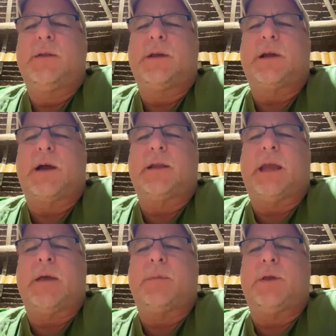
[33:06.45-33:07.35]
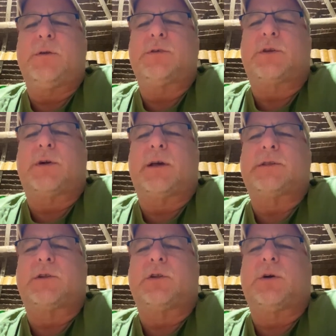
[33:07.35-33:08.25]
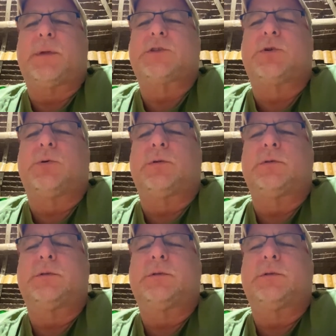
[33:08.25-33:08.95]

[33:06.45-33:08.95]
The card can be used across the globe. That's cool.